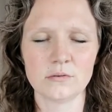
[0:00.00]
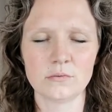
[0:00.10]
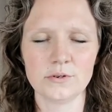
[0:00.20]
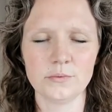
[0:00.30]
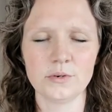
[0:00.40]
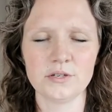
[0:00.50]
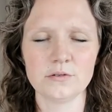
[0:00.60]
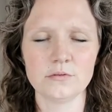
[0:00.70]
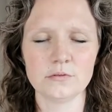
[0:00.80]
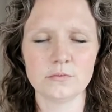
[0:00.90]
What
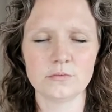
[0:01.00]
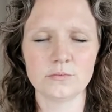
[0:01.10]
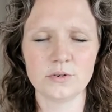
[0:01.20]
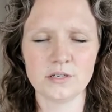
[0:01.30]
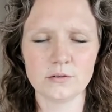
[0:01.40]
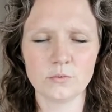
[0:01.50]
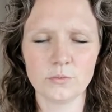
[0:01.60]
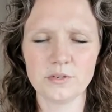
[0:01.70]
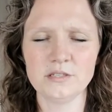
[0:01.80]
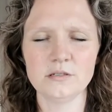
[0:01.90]

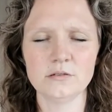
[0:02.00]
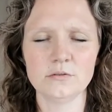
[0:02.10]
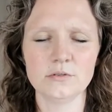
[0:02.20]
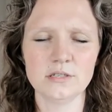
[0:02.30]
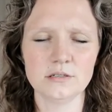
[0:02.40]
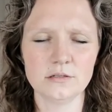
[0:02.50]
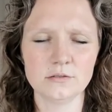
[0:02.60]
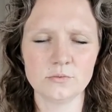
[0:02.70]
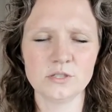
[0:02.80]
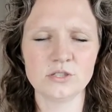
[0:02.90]
we do
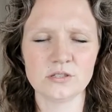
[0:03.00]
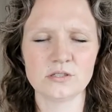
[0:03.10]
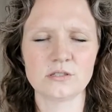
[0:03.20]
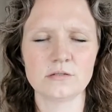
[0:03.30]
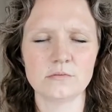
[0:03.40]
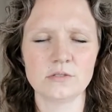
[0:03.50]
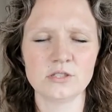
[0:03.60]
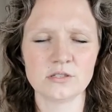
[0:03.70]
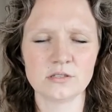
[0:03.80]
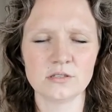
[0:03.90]
is we
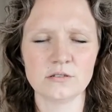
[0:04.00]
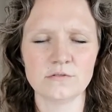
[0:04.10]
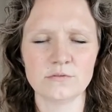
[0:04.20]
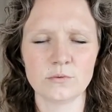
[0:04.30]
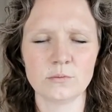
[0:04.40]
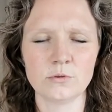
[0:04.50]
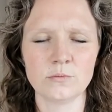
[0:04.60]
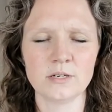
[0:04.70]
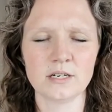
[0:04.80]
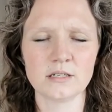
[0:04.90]
just live one
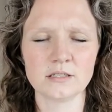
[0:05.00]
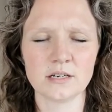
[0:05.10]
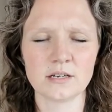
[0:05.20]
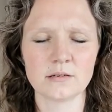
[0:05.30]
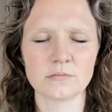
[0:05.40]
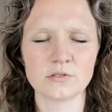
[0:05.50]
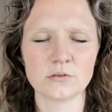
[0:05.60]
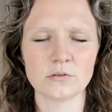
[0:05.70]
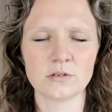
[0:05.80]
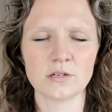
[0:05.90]
moment at a time.
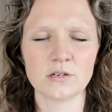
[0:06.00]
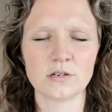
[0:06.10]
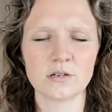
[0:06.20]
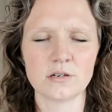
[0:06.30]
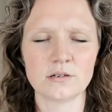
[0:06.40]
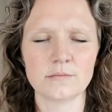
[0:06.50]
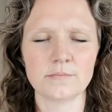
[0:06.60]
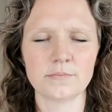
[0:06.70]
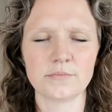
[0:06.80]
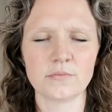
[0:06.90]
So
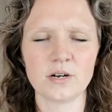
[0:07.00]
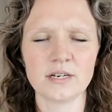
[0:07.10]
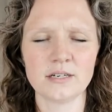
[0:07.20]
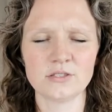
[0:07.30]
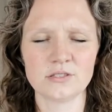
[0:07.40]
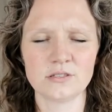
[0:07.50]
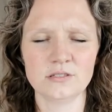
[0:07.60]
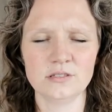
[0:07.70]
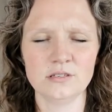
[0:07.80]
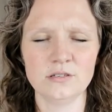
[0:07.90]
why not just
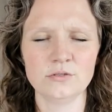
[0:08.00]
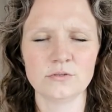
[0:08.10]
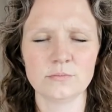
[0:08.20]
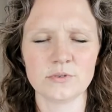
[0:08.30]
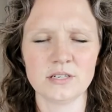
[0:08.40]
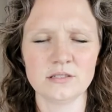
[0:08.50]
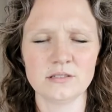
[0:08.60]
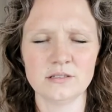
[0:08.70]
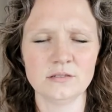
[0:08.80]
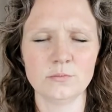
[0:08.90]
continue to embrace
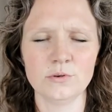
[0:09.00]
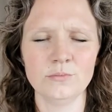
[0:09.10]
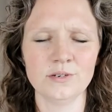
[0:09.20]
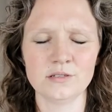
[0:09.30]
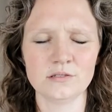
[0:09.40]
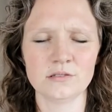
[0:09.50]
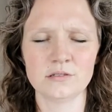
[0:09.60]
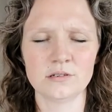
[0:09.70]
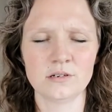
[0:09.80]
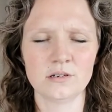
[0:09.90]
this moment?
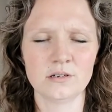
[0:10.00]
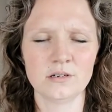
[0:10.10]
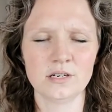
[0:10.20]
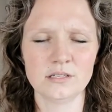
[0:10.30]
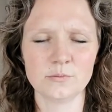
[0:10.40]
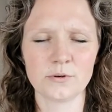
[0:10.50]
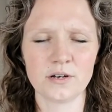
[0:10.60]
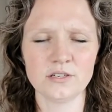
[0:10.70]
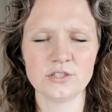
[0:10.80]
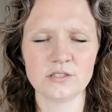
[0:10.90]
It's
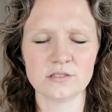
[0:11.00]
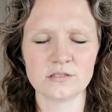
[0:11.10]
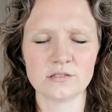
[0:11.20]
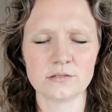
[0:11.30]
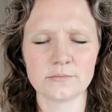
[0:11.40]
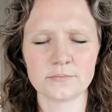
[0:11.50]
precious.